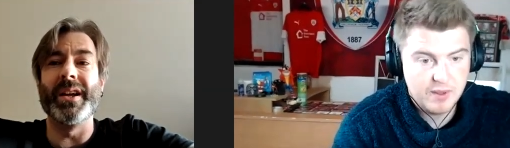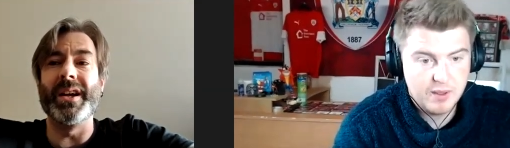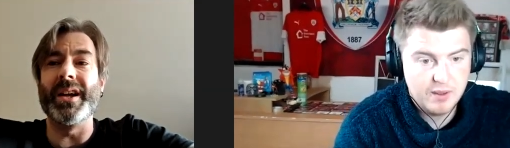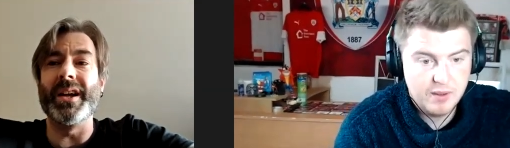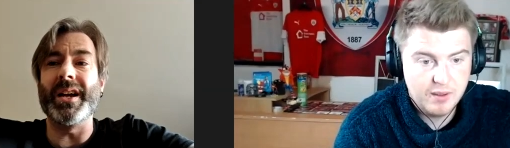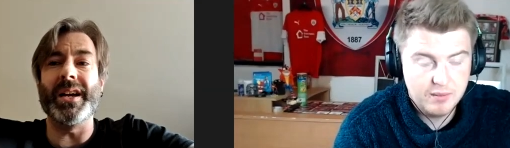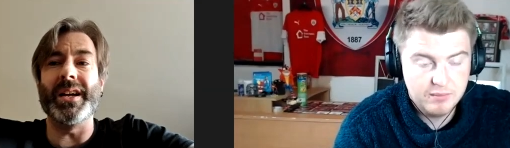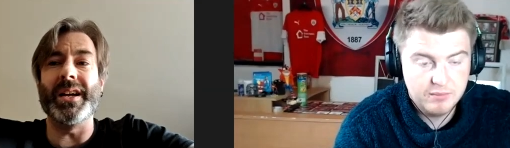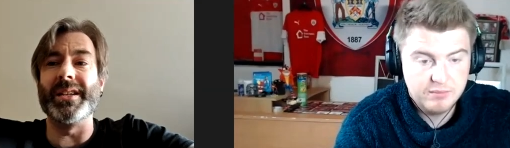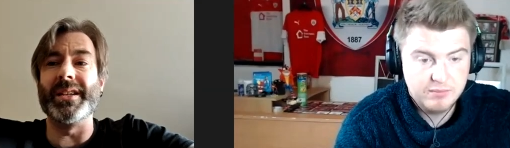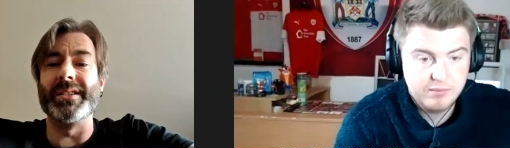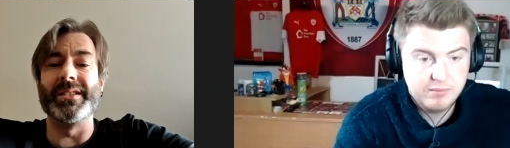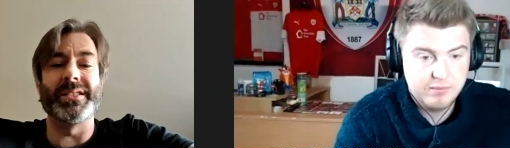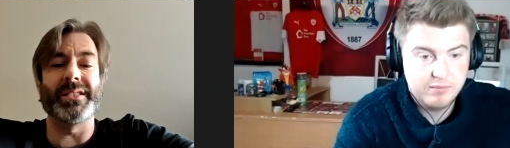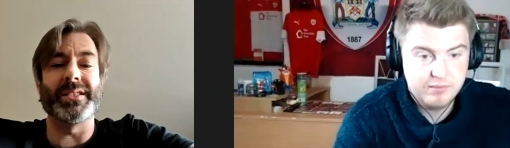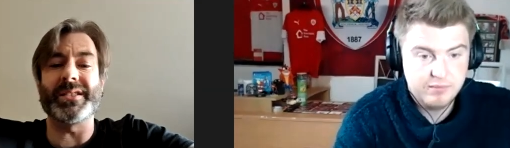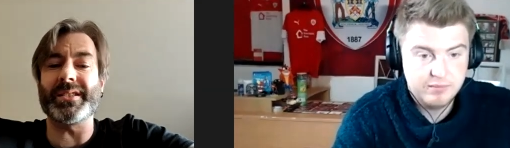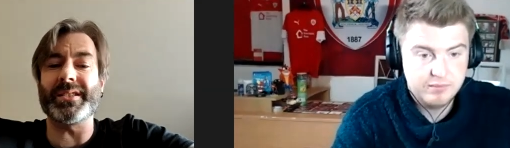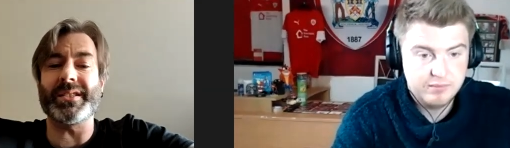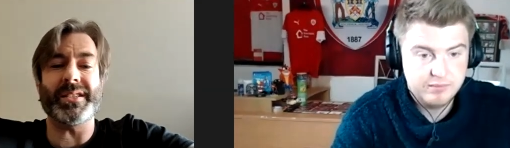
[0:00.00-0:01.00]
Speaker 1: Mm. And
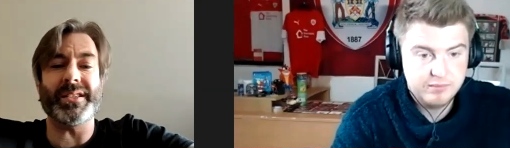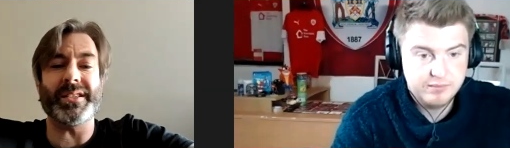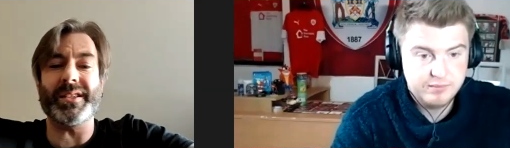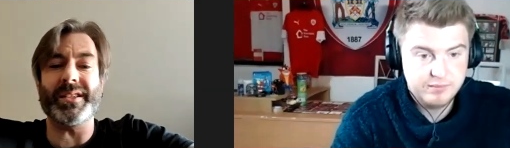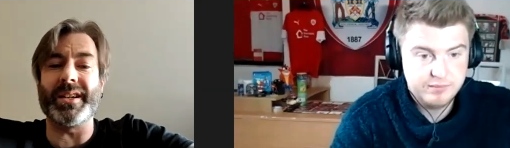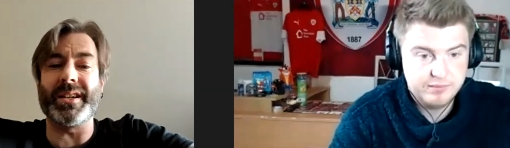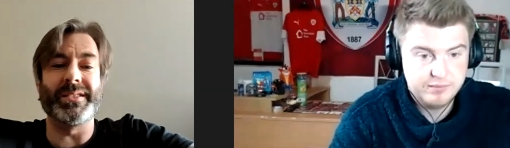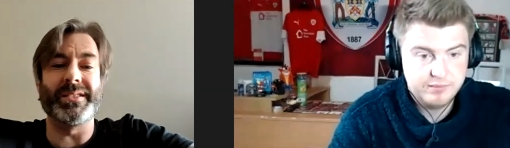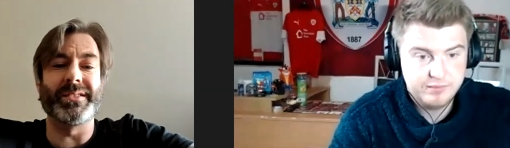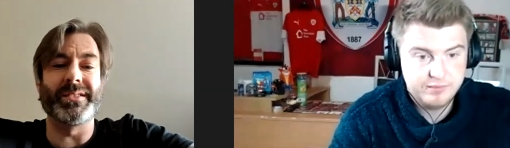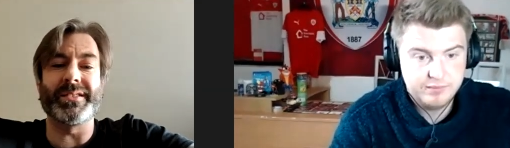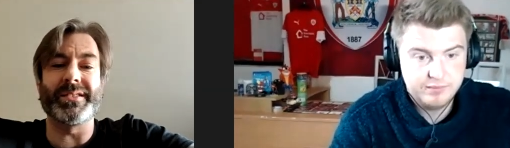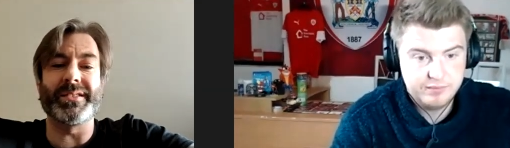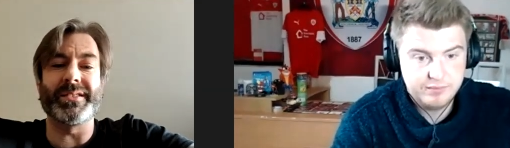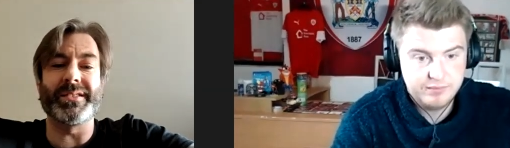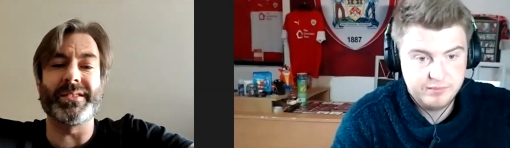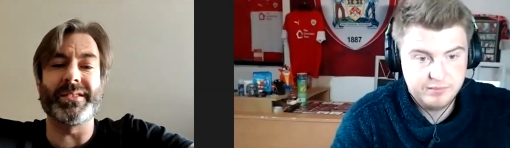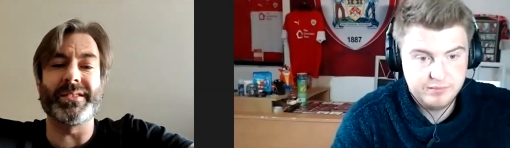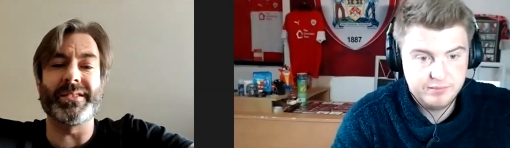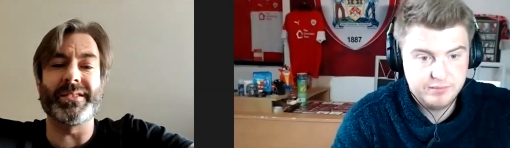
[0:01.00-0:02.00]
I, I
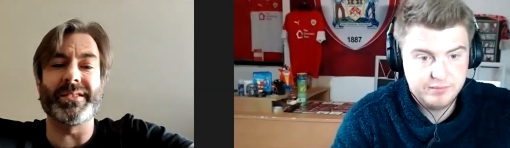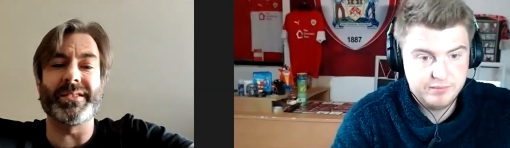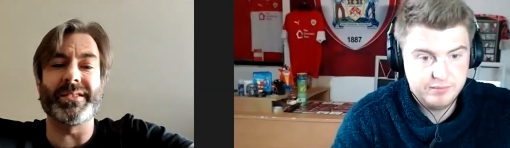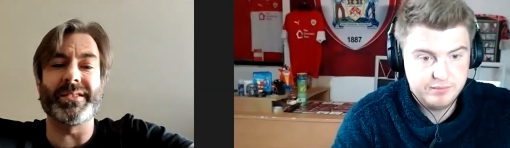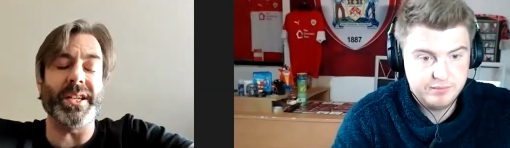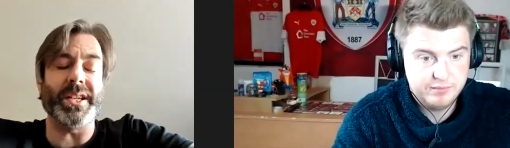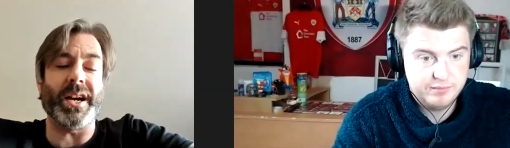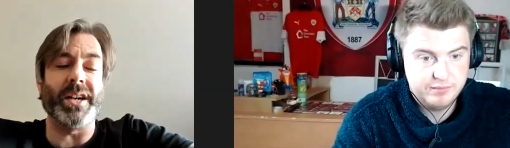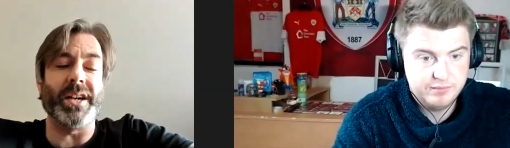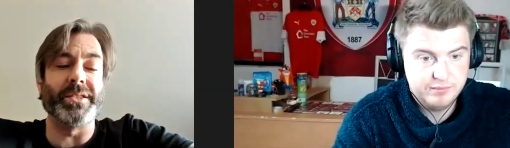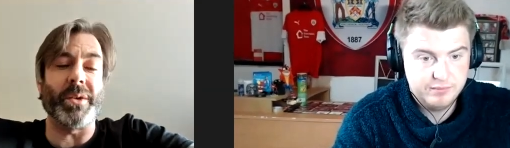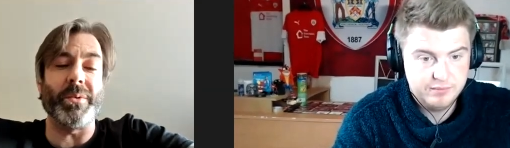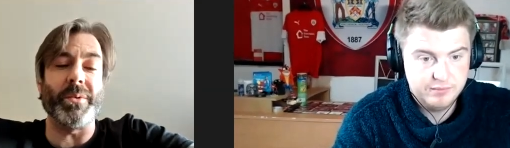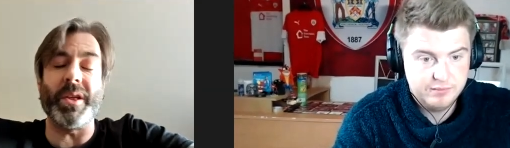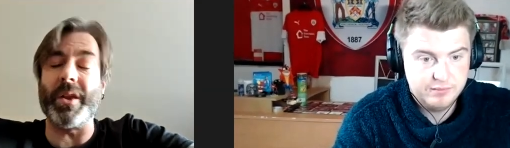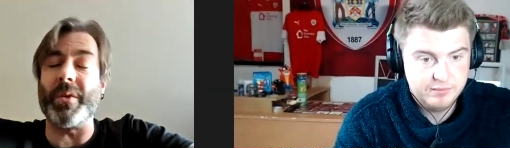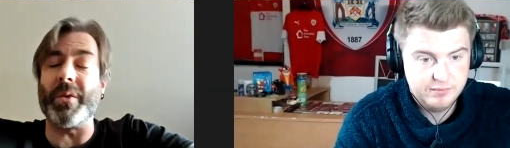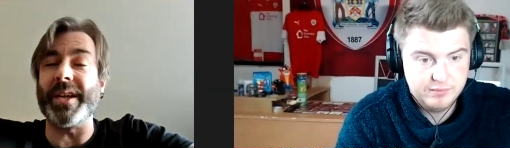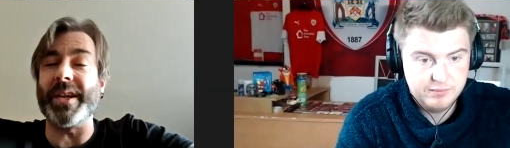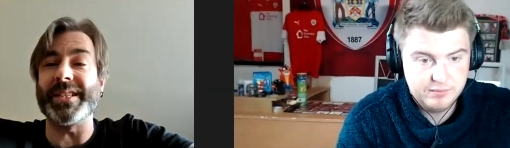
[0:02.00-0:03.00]
don't, I don't know the
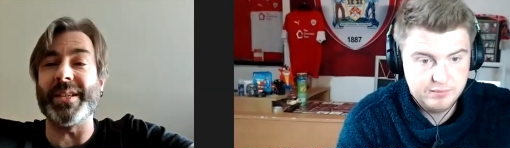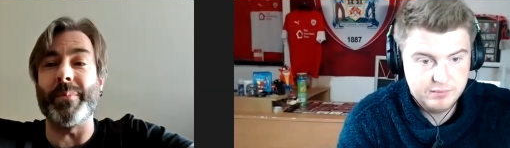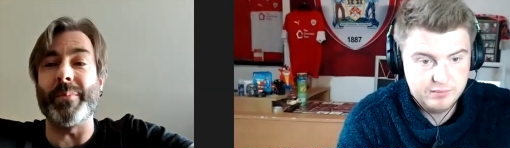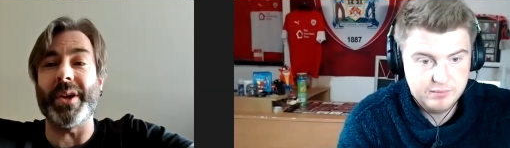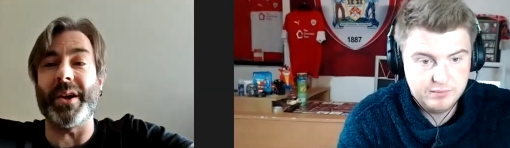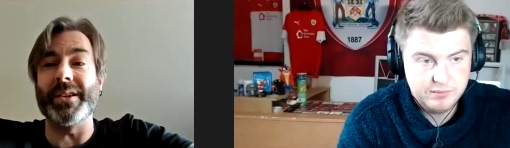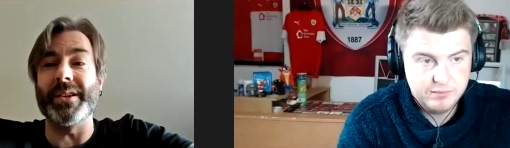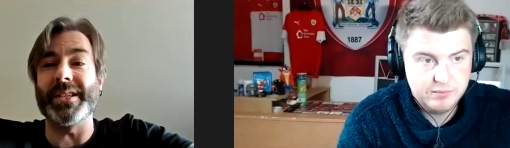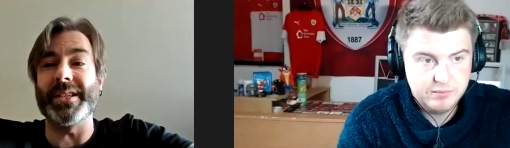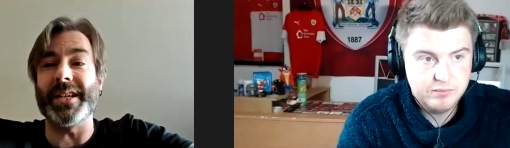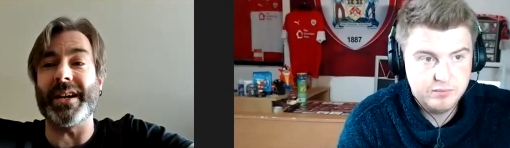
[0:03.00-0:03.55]
reasoning behind it.